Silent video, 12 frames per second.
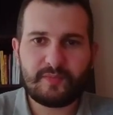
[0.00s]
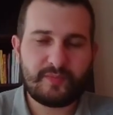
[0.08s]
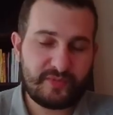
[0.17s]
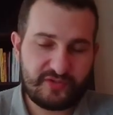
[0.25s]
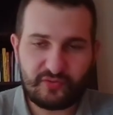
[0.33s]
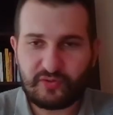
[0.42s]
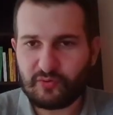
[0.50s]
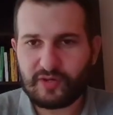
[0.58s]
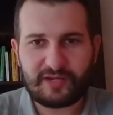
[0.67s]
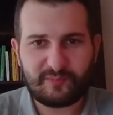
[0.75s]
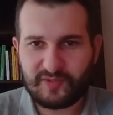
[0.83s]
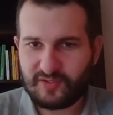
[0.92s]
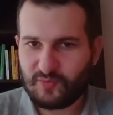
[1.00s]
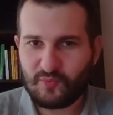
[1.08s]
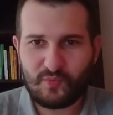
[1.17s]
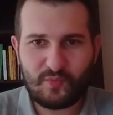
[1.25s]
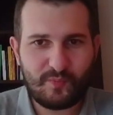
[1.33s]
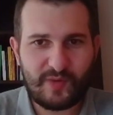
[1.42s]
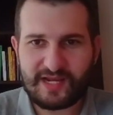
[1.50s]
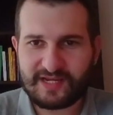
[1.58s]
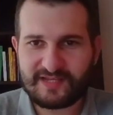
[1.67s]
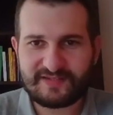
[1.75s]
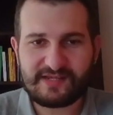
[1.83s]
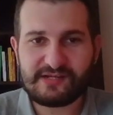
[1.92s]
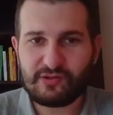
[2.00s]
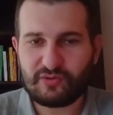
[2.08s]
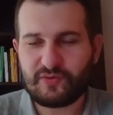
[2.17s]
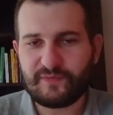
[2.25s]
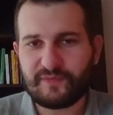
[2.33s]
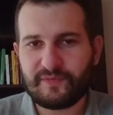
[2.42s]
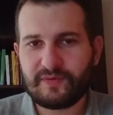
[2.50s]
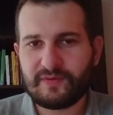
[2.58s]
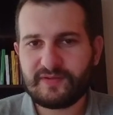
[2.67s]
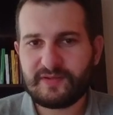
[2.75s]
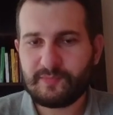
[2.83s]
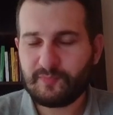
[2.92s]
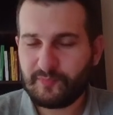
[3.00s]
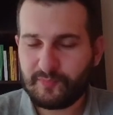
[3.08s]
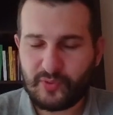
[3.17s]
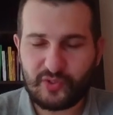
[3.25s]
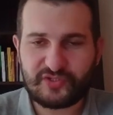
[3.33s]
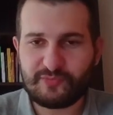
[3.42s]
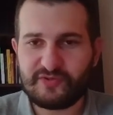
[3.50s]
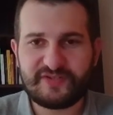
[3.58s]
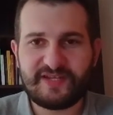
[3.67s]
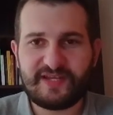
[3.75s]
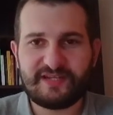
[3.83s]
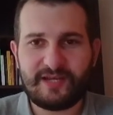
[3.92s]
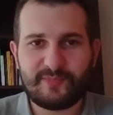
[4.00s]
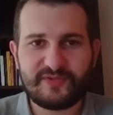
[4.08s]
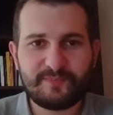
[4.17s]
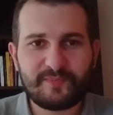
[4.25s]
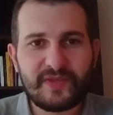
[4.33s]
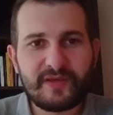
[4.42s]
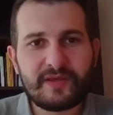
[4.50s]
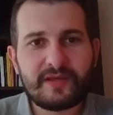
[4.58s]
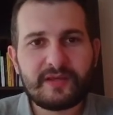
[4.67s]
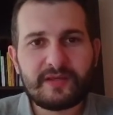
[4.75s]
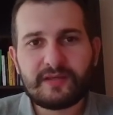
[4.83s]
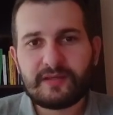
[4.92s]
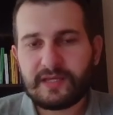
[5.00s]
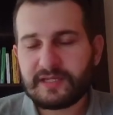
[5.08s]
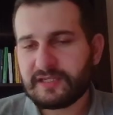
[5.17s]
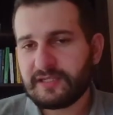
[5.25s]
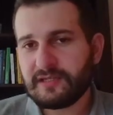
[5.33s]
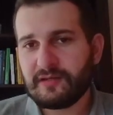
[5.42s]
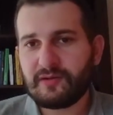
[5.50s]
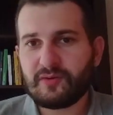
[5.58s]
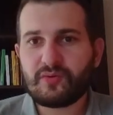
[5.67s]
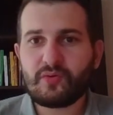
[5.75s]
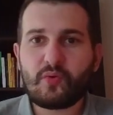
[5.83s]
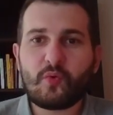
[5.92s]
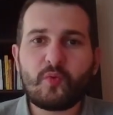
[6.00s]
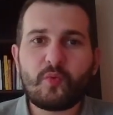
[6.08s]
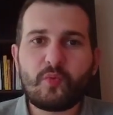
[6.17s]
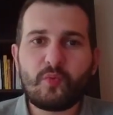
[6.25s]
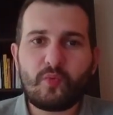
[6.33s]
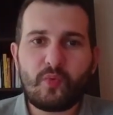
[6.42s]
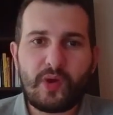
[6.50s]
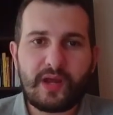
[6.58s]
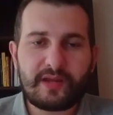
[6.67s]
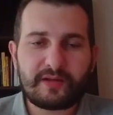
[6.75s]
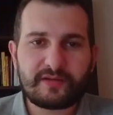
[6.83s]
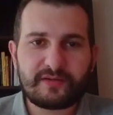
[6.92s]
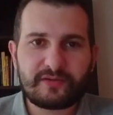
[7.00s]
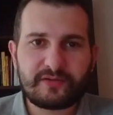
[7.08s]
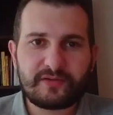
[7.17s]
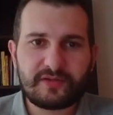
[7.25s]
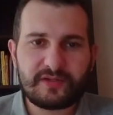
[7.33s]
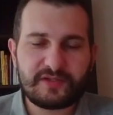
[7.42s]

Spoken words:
So you get me, black has a lot of possible setups. And here white is